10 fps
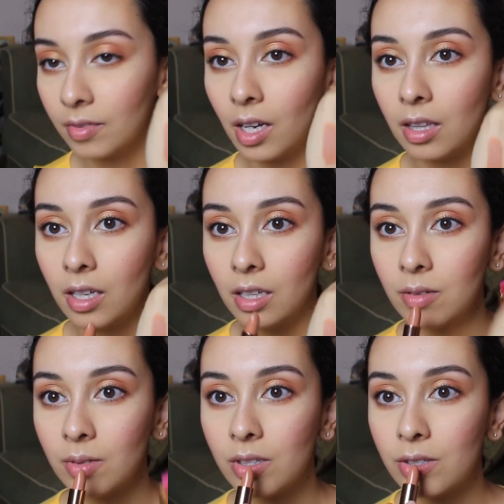I think
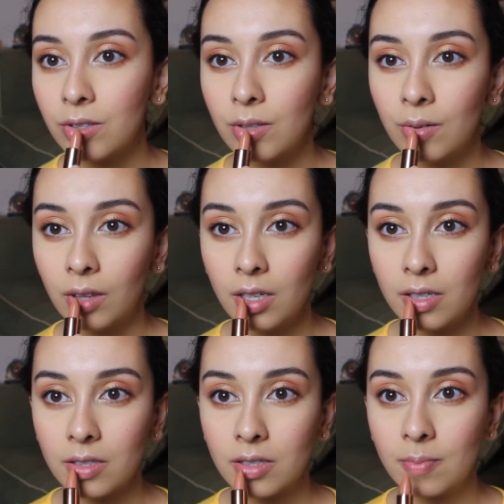that would suit
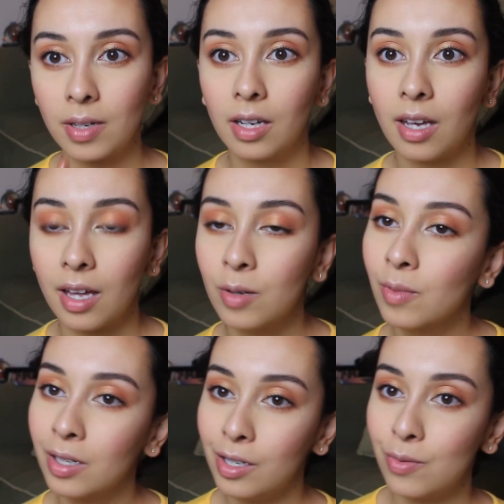this, but I kind of
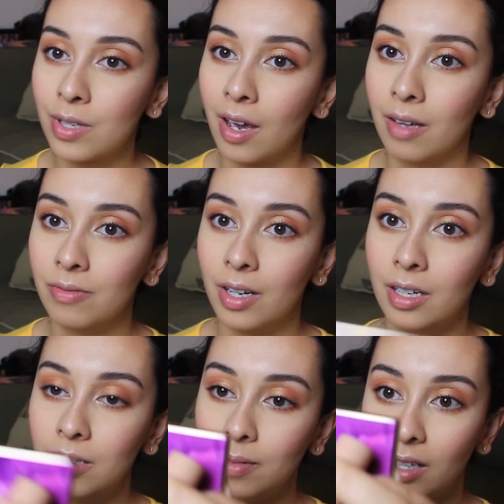want to use Hot
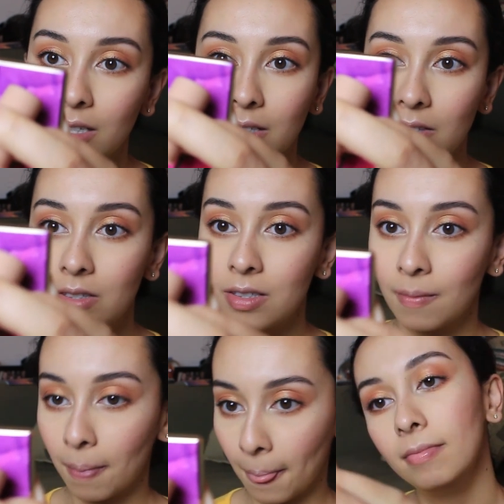Fire because
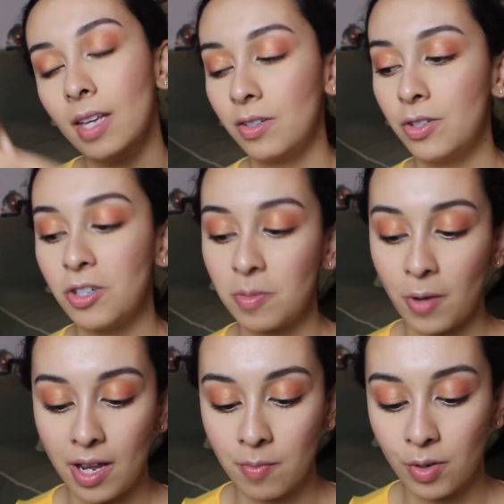it's just
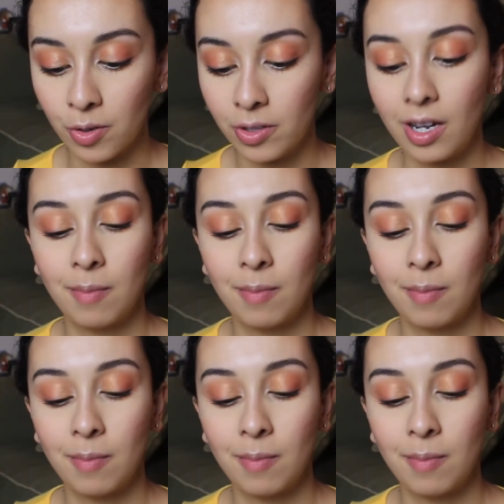bright and bold.